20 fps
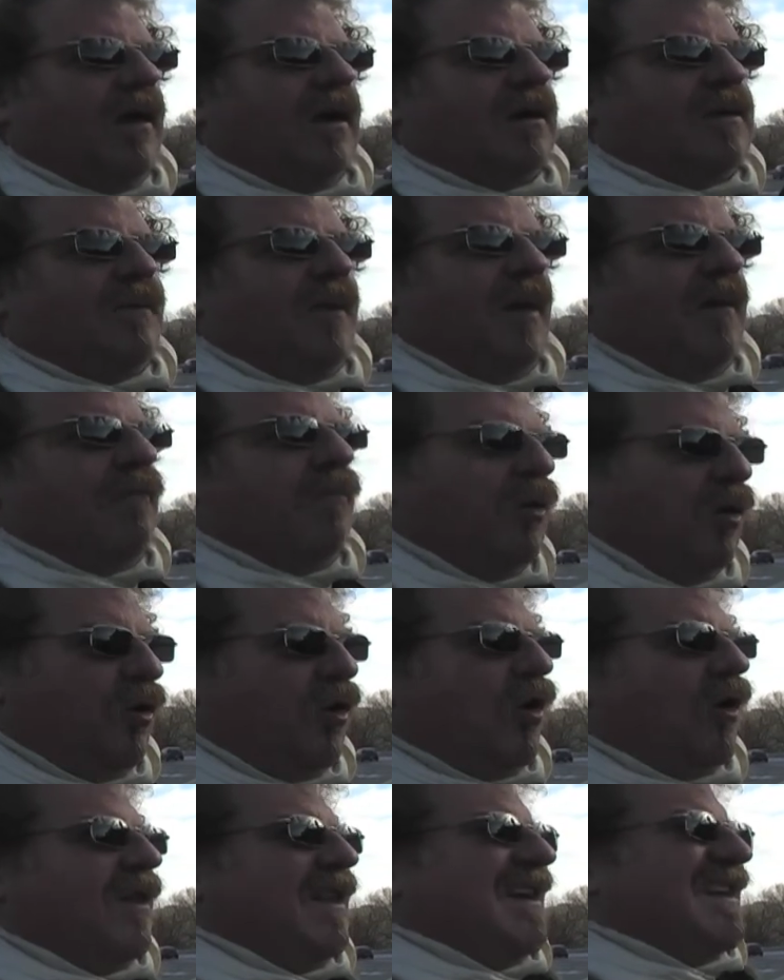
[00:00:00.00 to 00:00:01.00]
is being
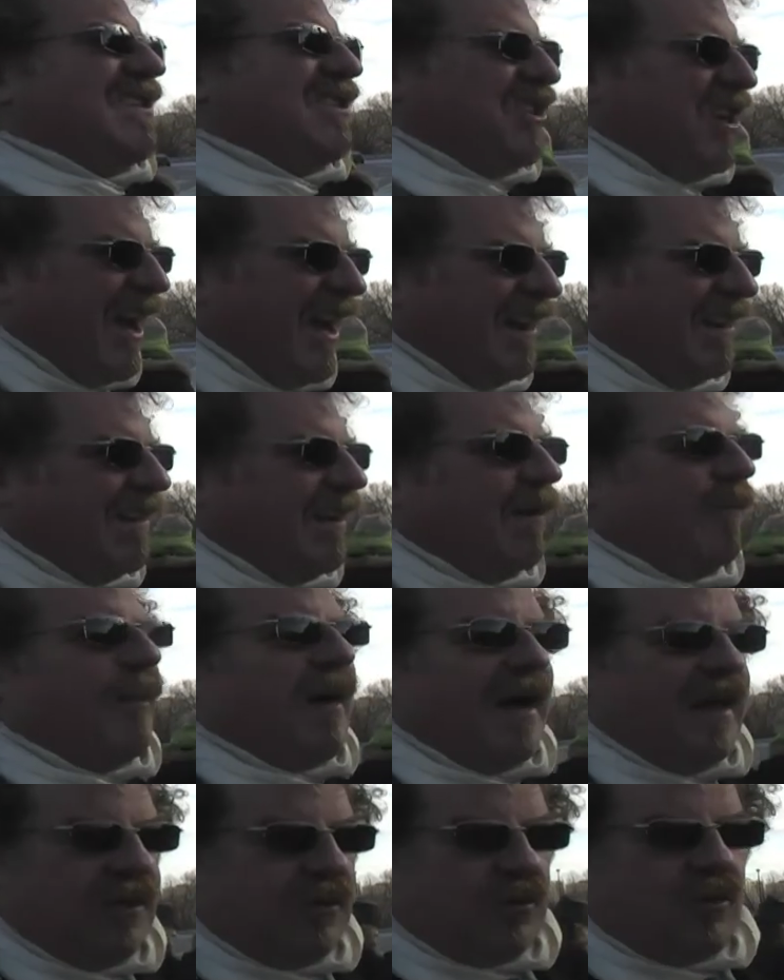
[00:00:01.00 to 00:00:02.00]
put on the agenda
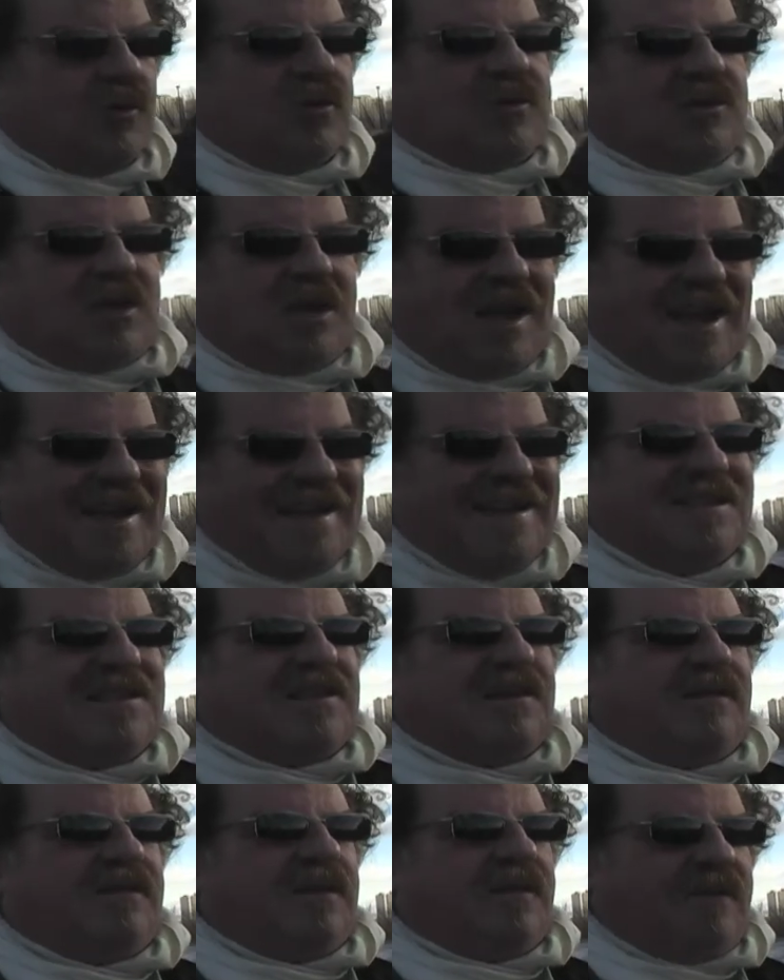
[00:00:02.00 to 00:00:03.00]
by those
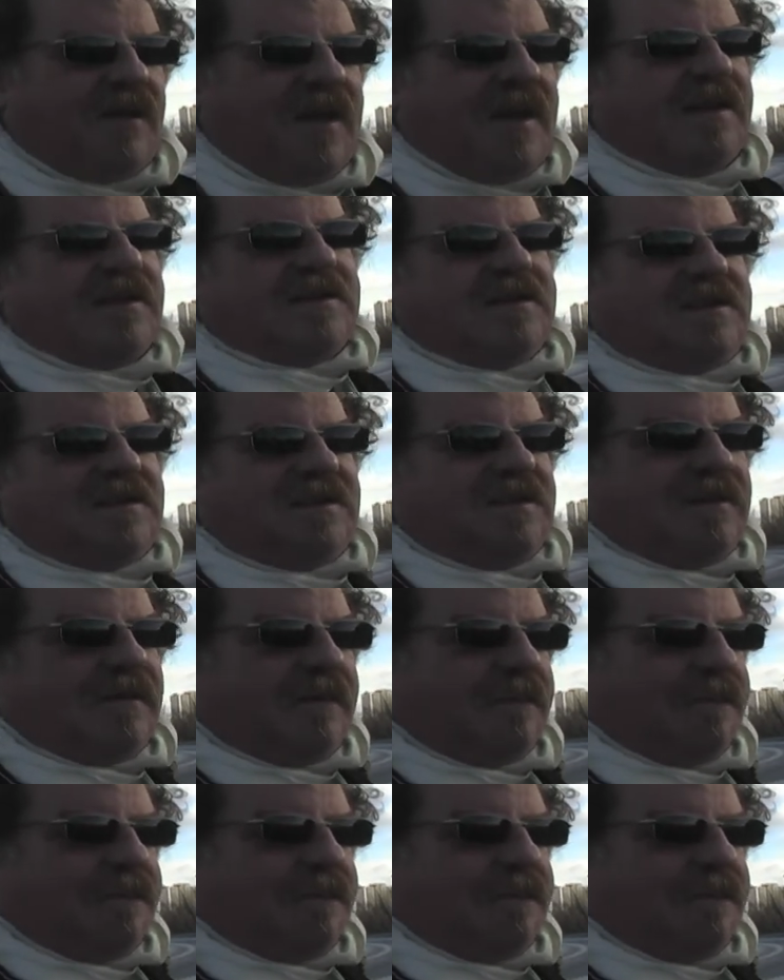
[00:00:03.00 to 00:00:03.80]
kinds of events.